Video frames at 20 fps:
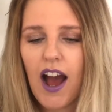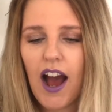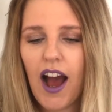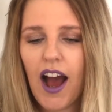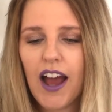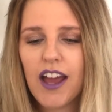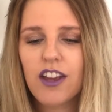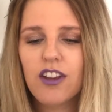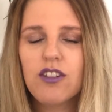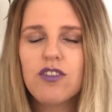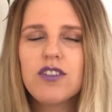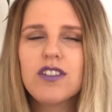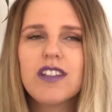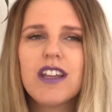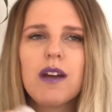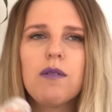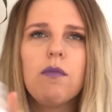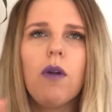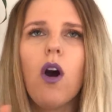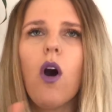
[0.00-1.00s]
I use
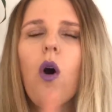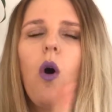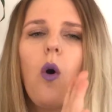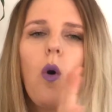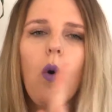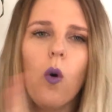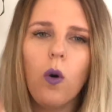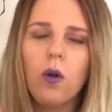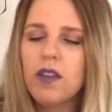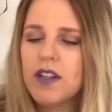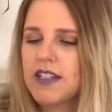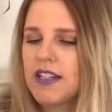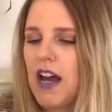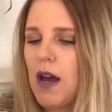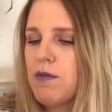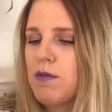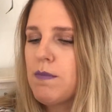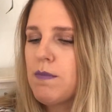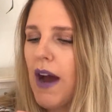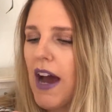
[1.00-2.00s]
them all the
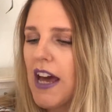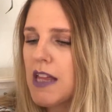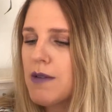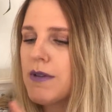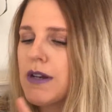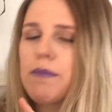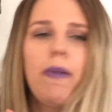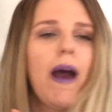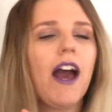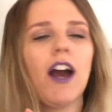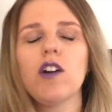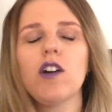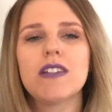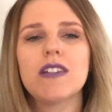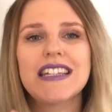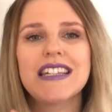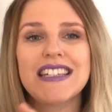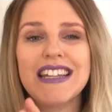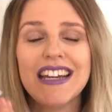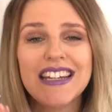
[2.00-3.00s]
time. You buy them in a pack of
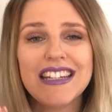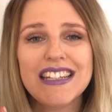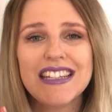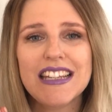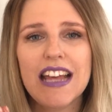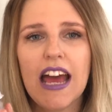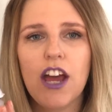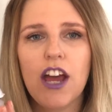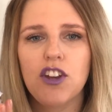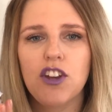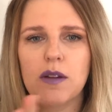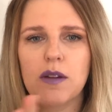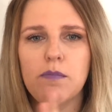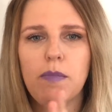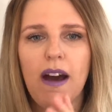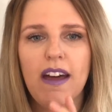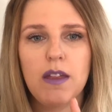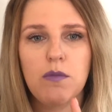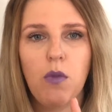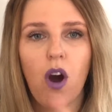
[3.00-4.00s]
6. You can
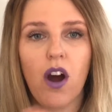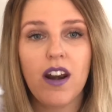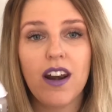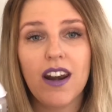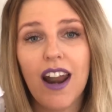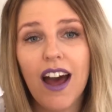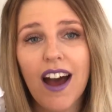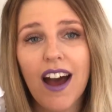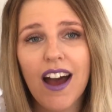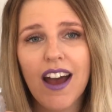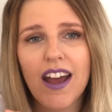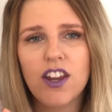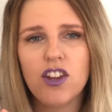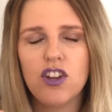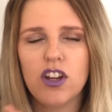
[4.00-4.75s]
buy them online.